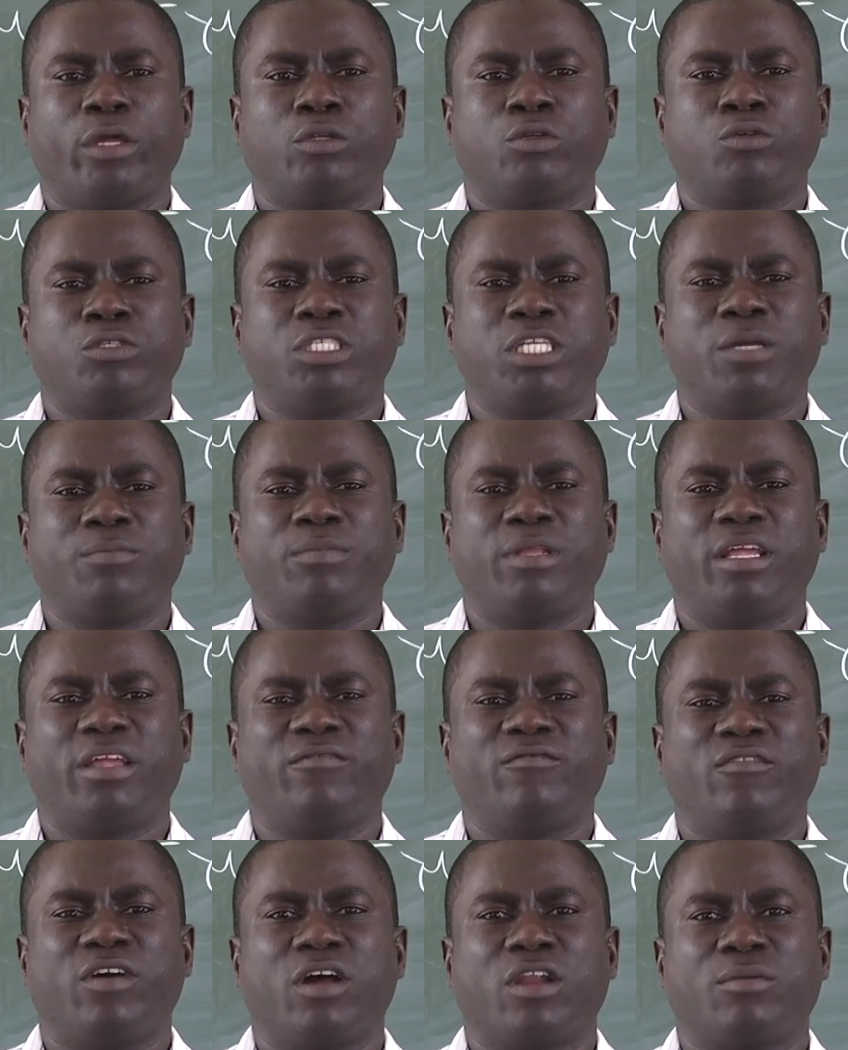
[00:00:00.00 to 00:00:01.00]
to shape the
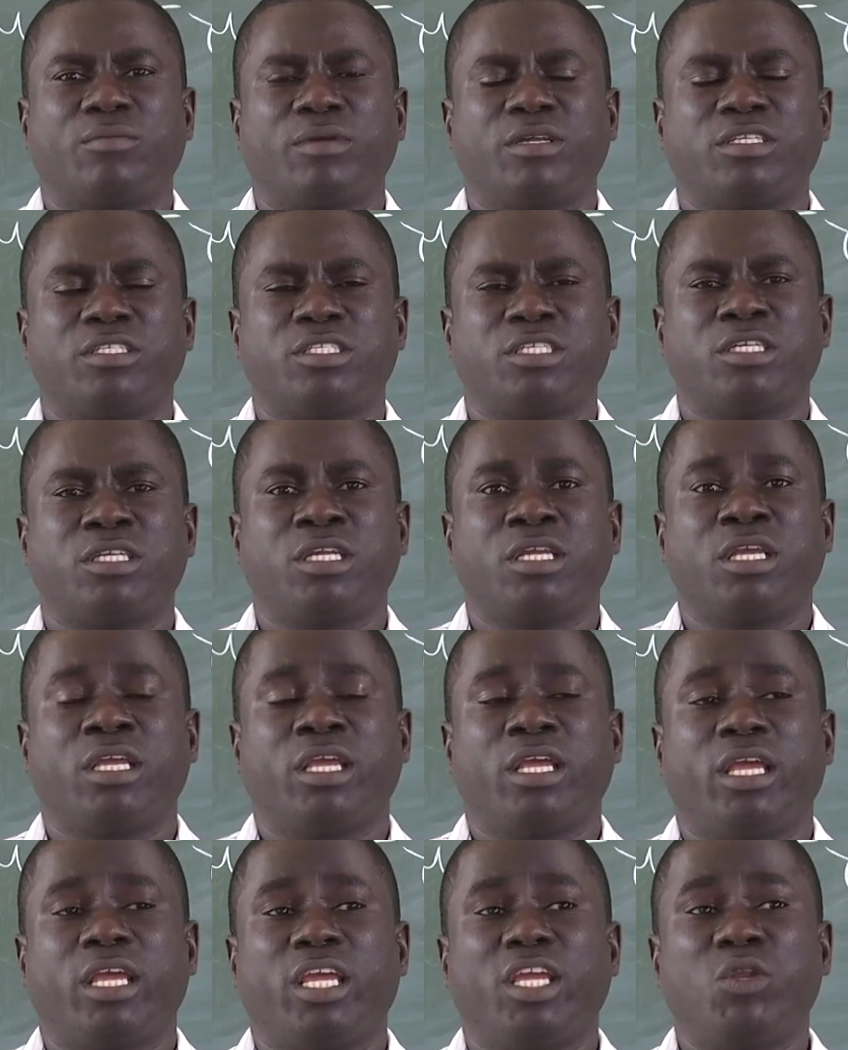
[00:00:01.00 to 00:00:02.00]
environment
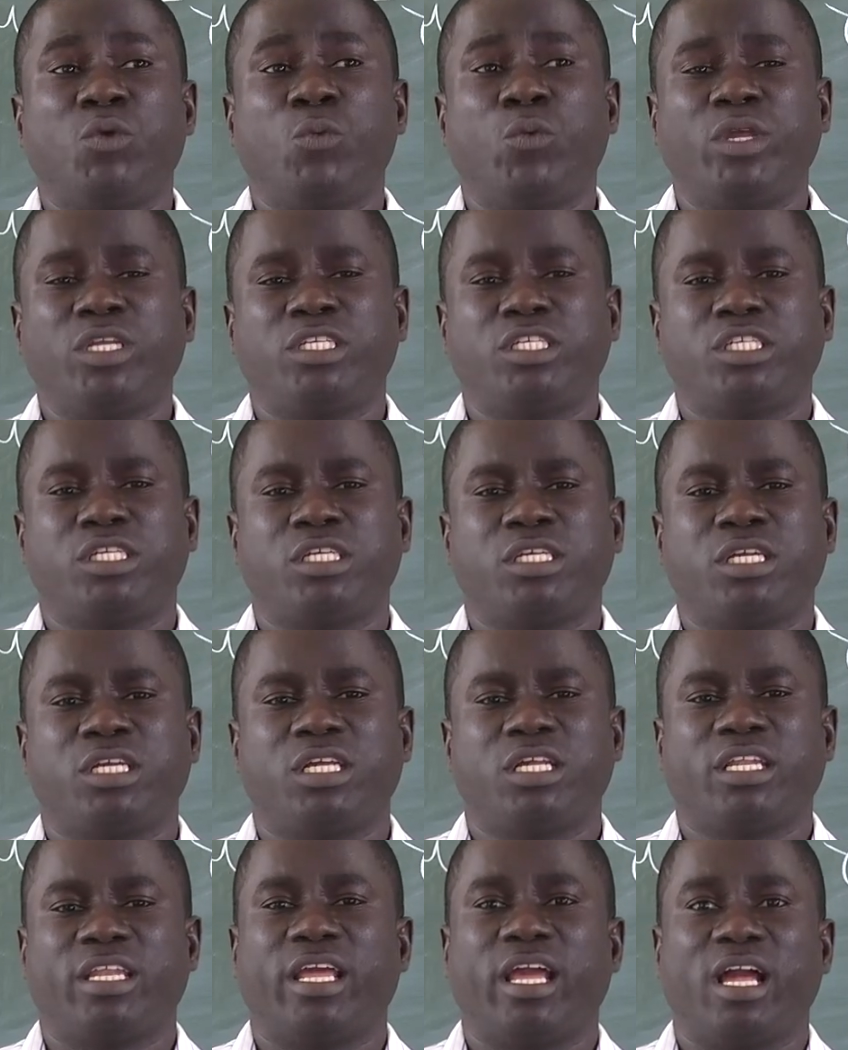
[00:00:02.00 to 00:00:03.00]
in which
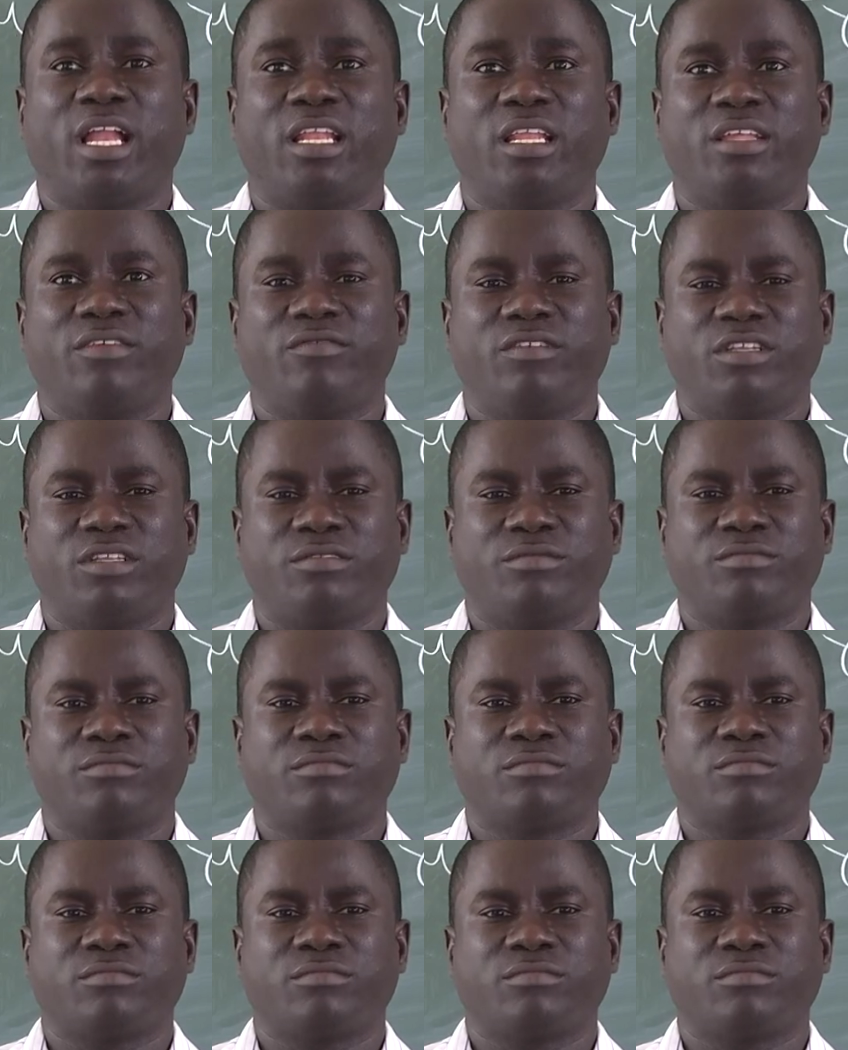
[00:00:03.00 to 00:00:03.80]
they are living.